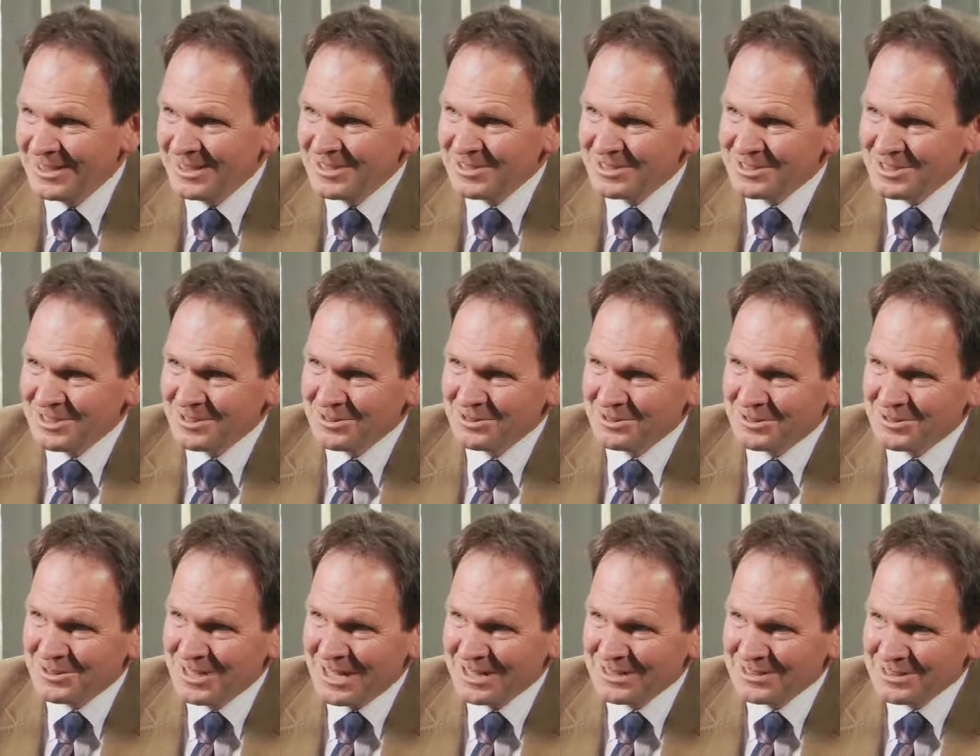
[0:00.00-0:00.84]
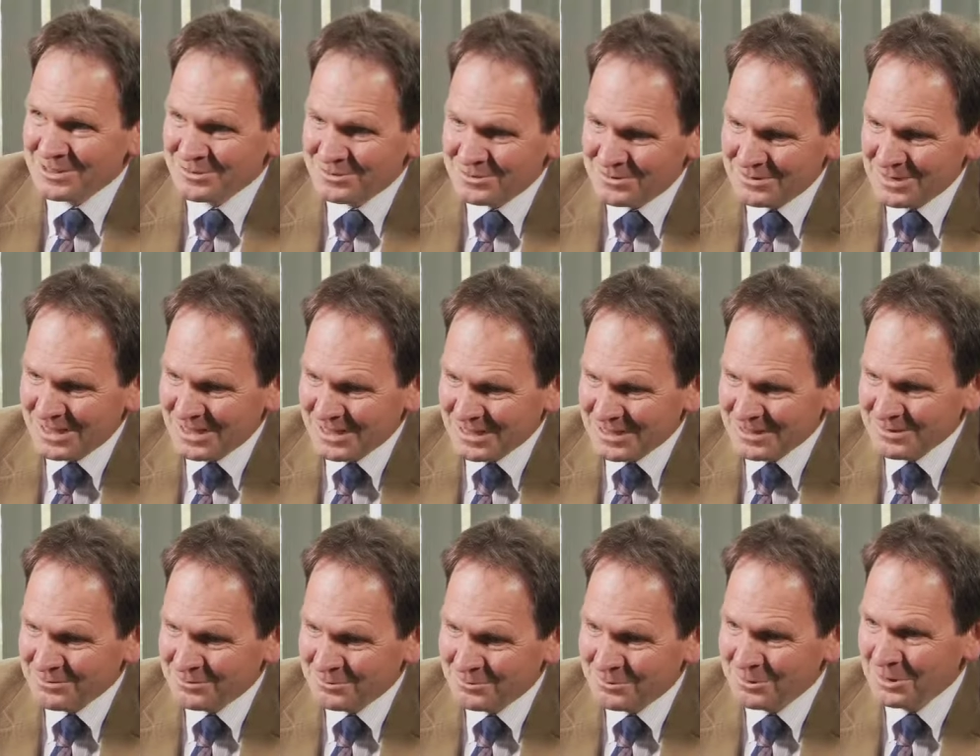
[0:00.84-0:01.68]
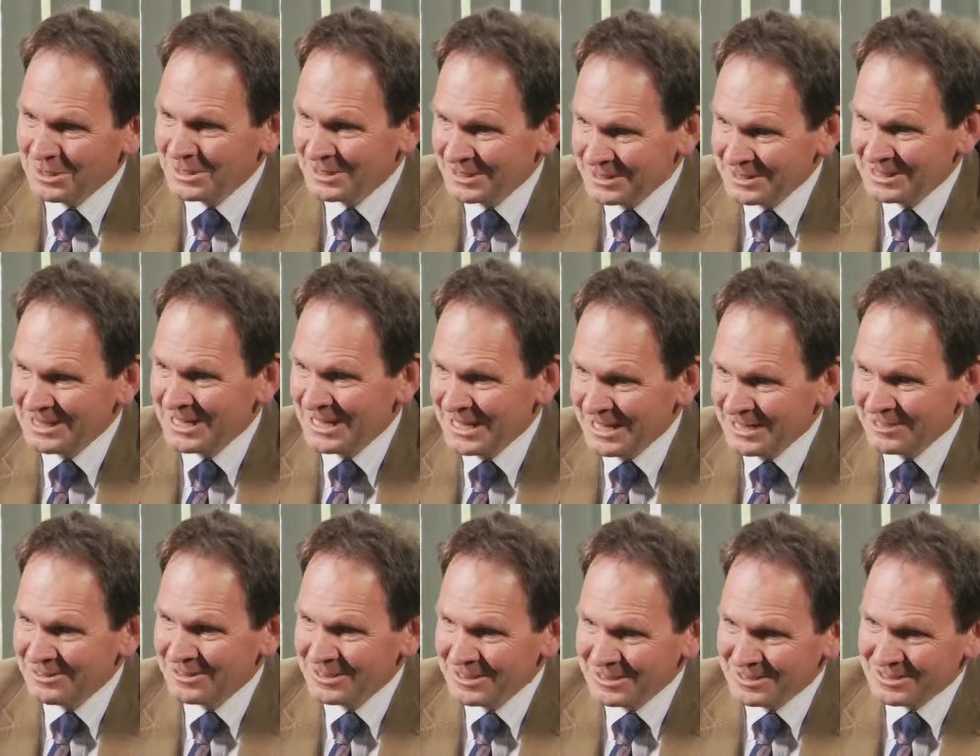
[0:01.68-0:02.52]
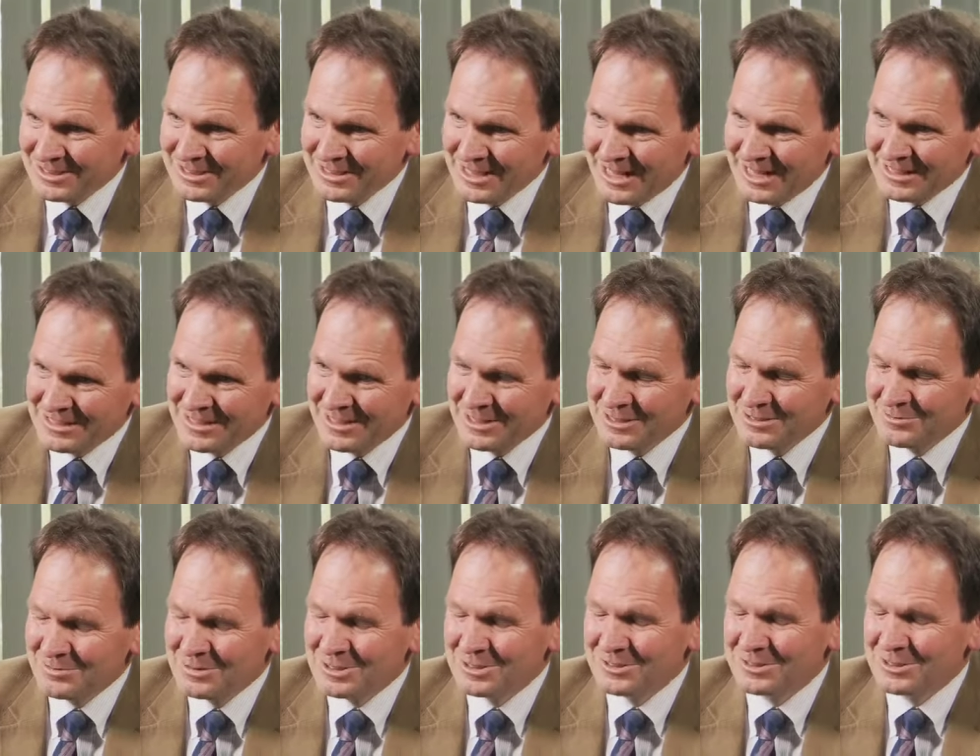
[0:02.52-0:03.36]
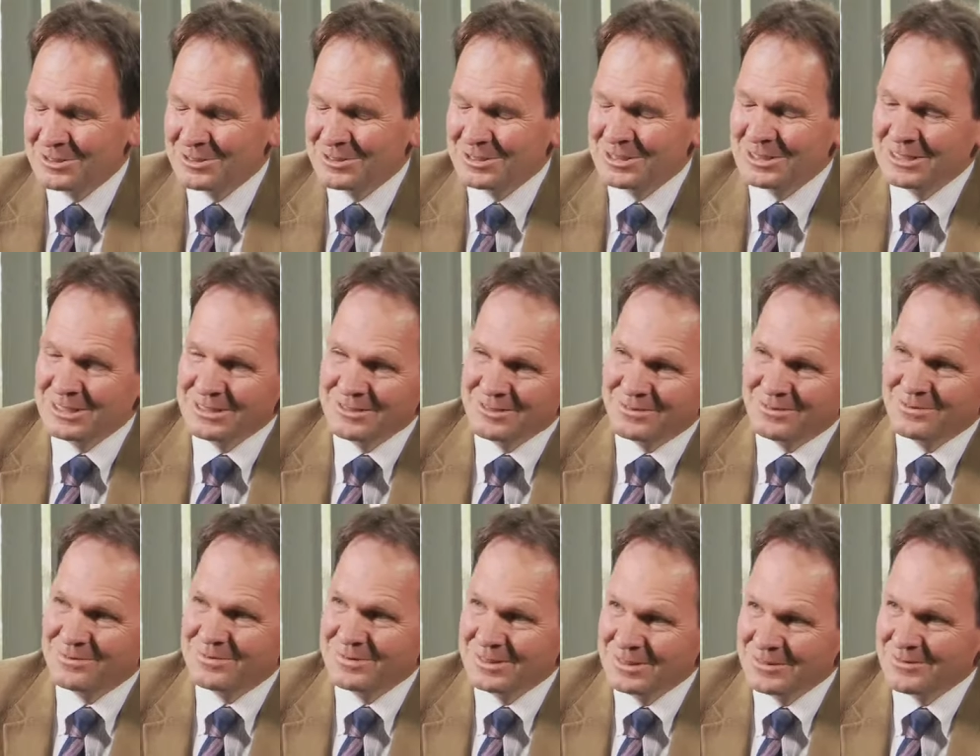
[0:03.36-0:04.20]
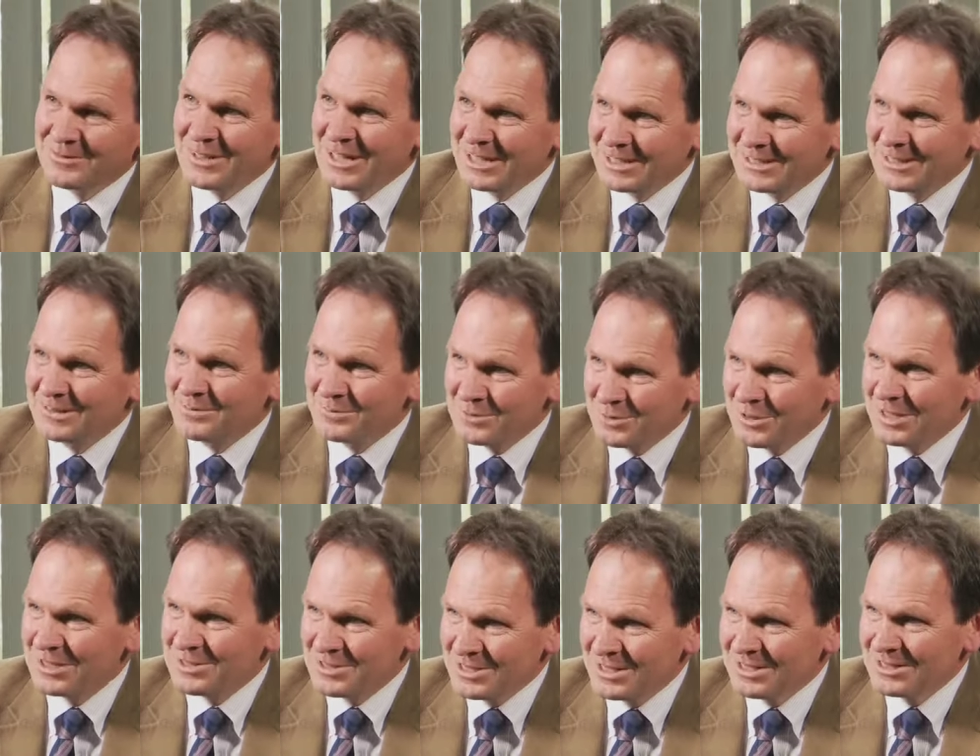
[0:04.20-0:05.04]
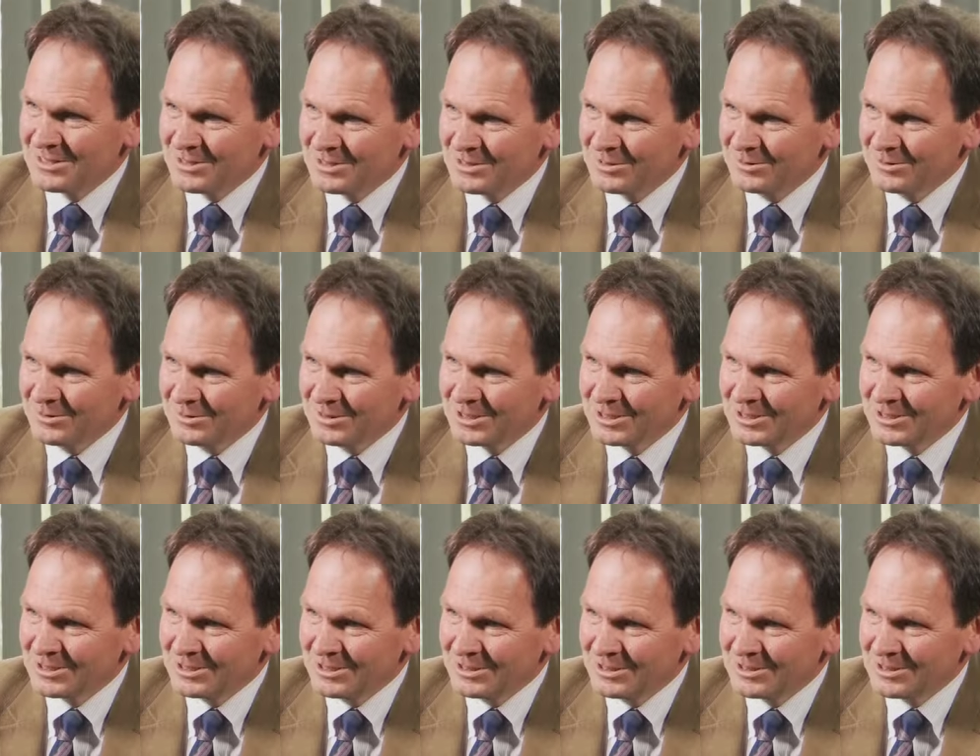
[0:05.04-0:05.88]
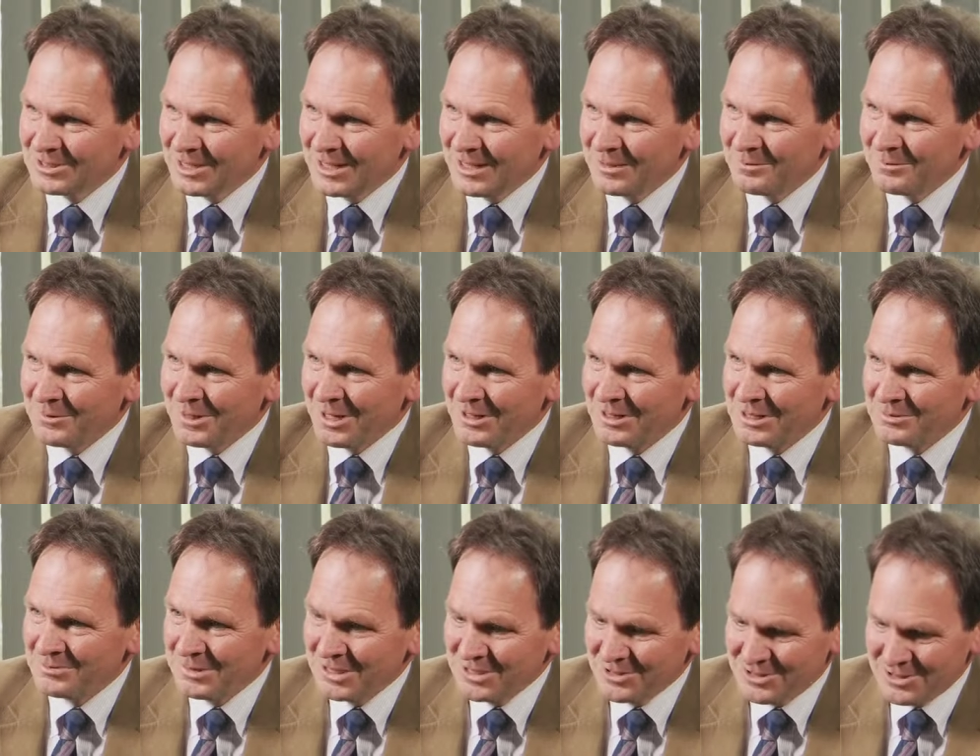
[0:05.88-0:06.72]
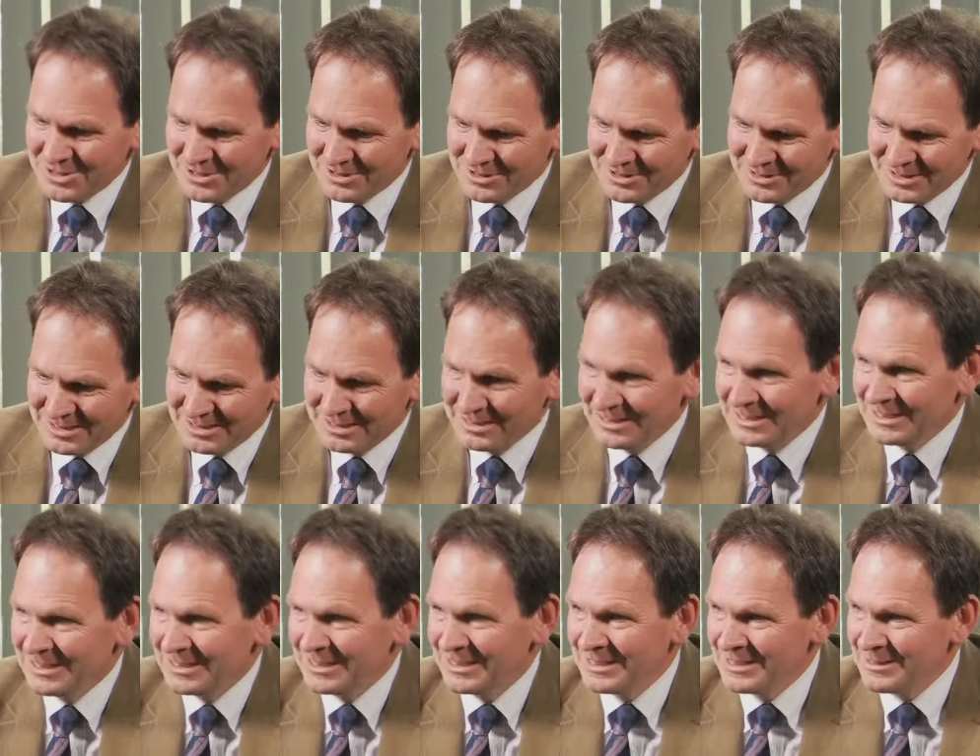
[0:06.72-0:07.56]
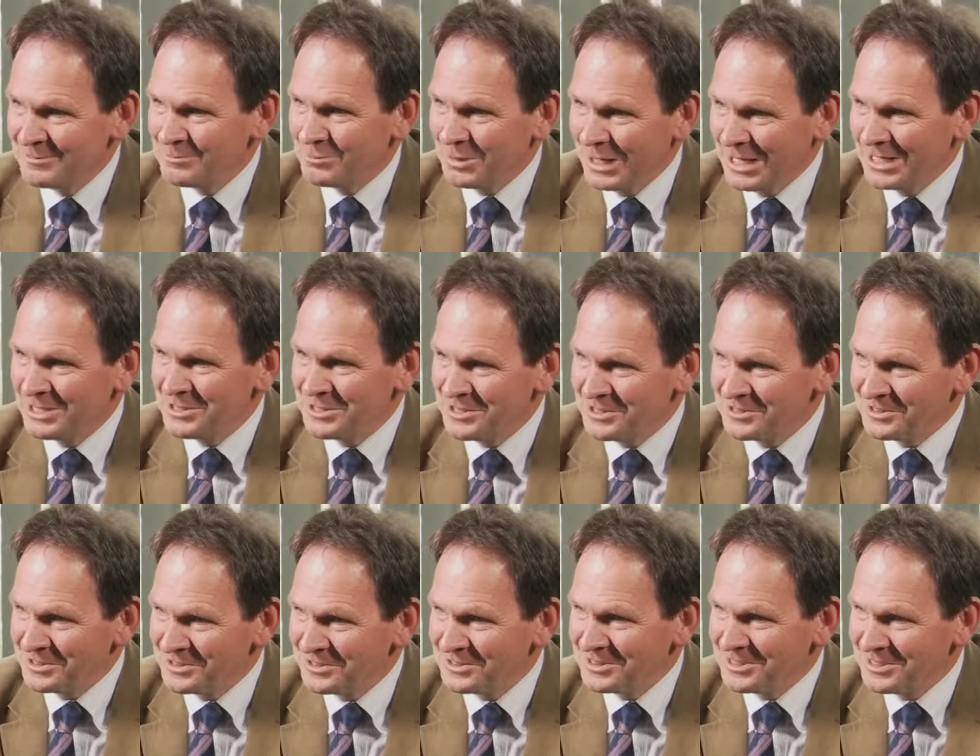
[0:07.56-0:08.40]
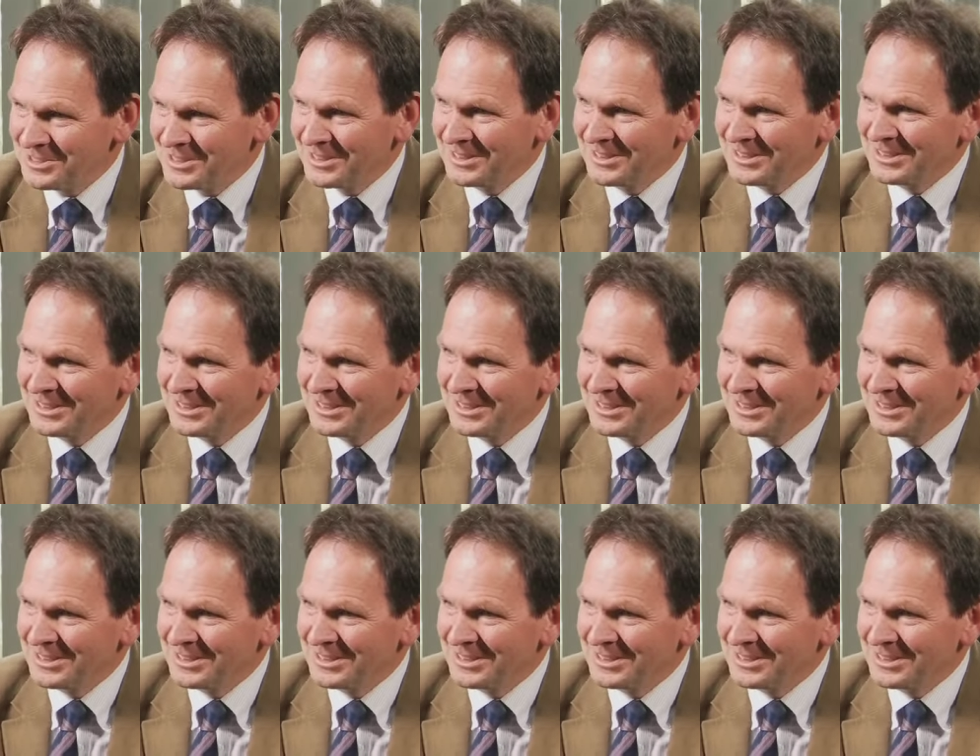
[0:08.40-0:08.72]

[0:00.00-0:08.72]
So that's one of the areas that I'd hope to achieve effective translational research. I'm very much at the patient